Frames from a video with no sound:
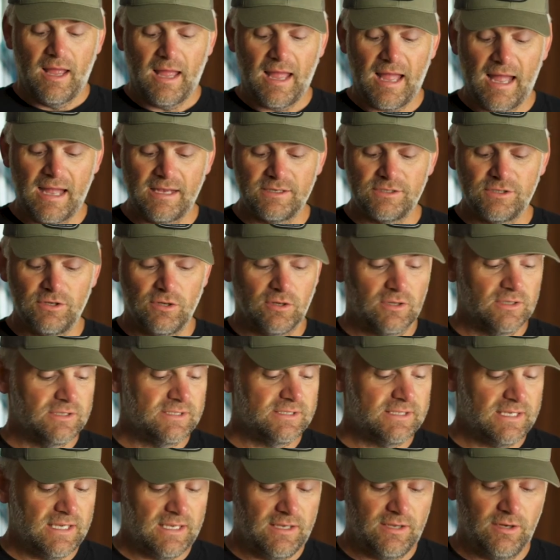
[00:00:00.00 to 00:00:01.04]
As you can
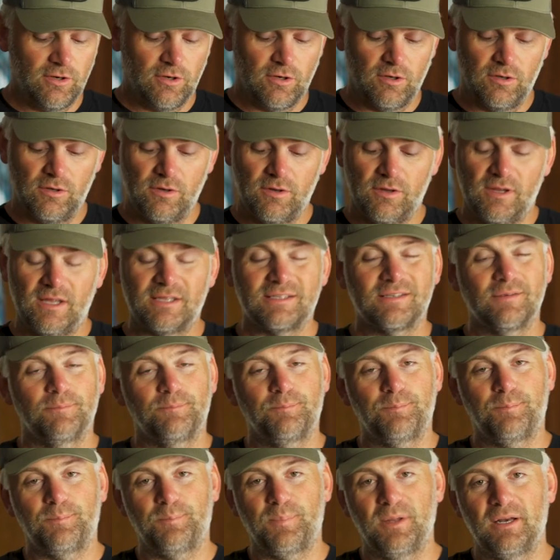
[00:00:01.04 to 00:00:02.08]
see here, it's a
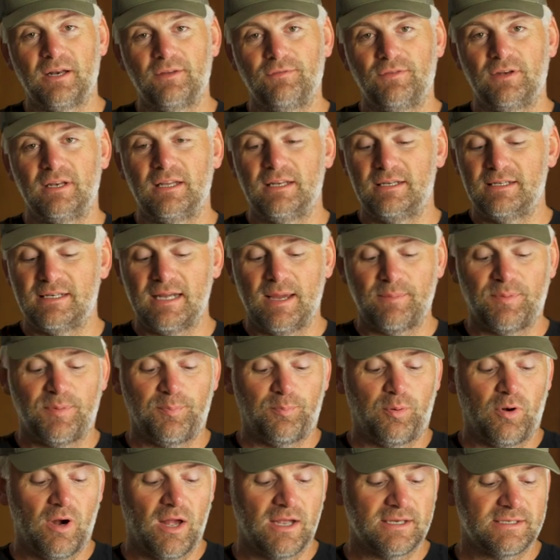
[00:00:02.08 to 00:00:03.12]
bit of an in-depth
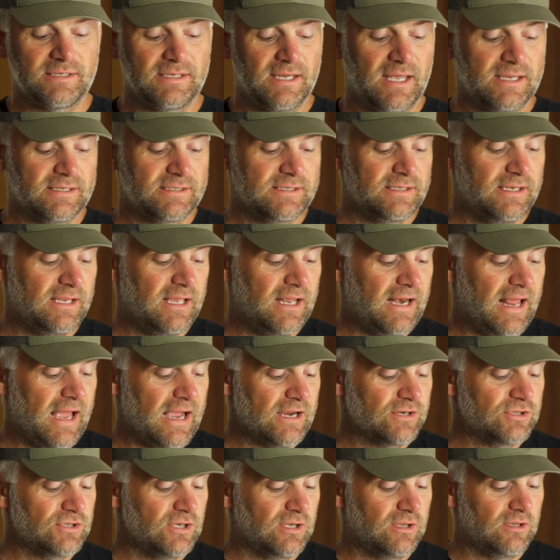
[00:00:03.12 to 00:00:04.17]
process. It
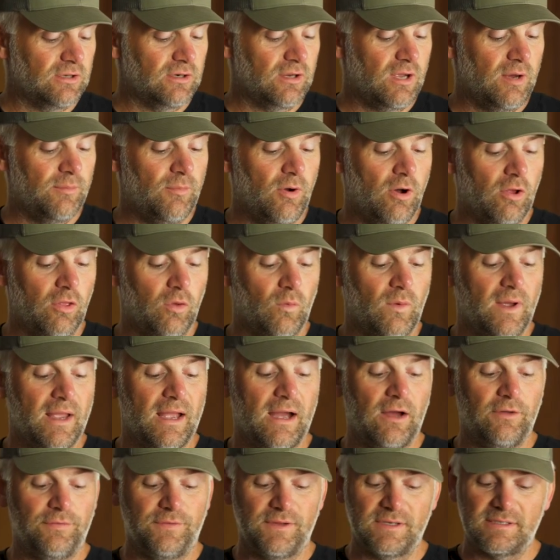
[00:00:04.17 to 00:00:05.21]
actually can come all the way
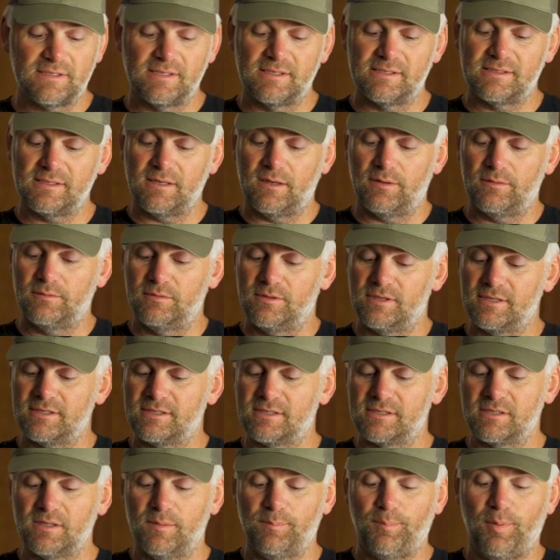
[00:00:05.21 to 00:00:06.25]
out. This is a, this
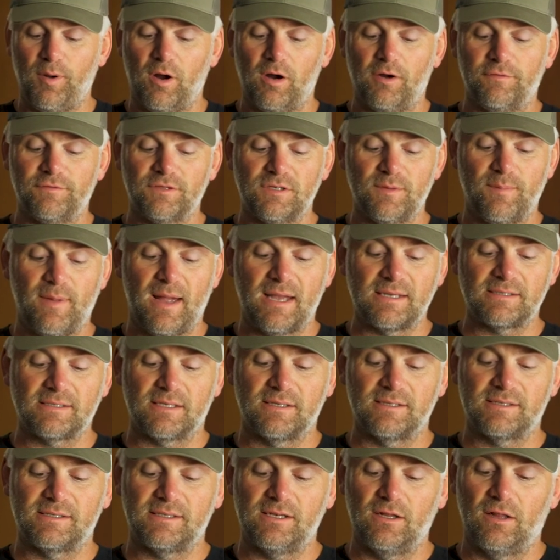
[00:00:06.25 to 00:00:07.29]
is a bar of
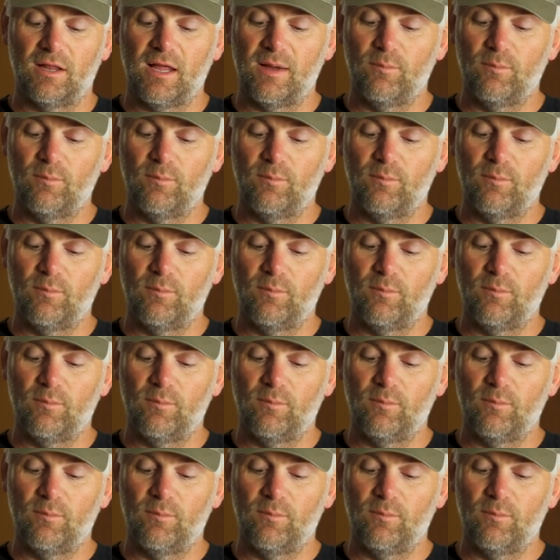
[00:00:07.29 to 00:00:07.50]
Damascus steel